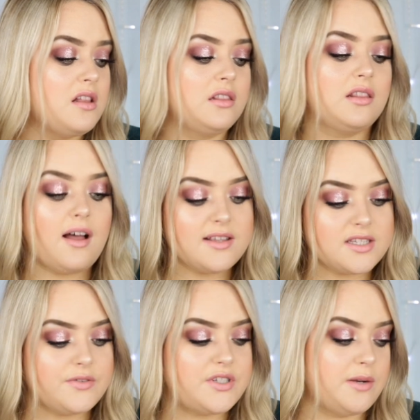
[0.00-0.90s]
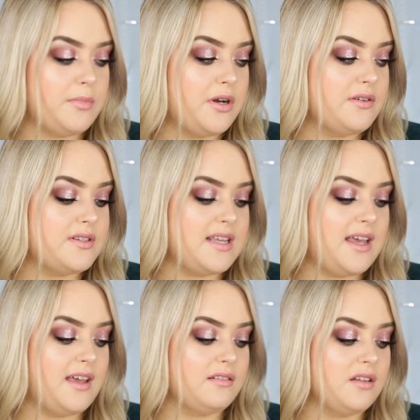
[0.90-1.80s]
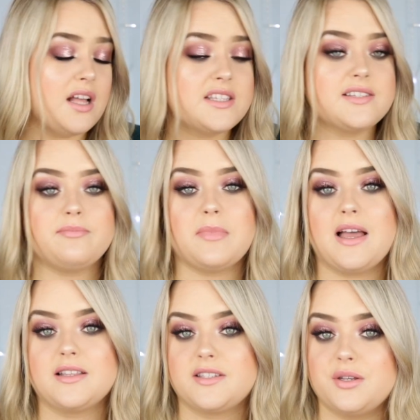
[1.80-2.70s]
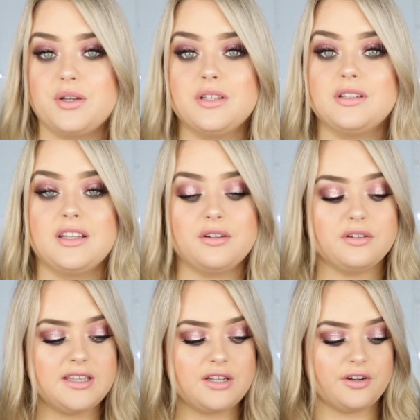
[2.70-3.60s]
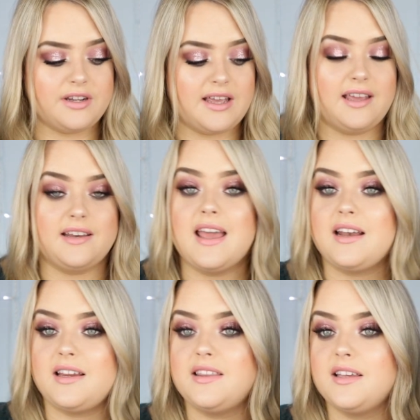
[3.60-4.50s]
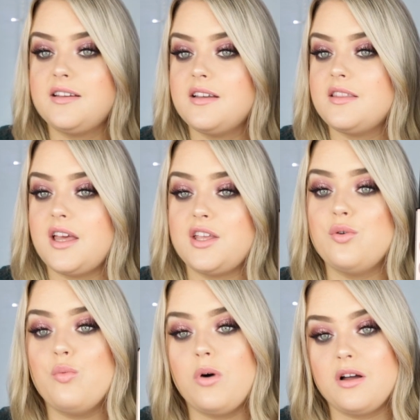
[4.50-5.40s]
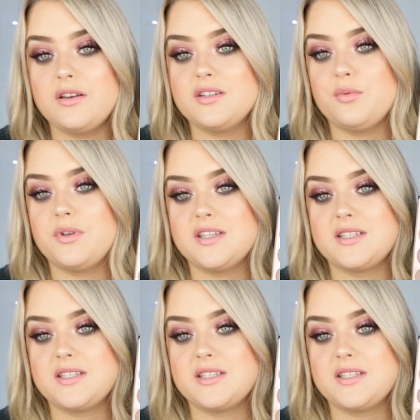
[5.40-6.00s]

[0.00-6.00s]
lots of shimmers and lots of mattes, so you can literally create anything that you want with this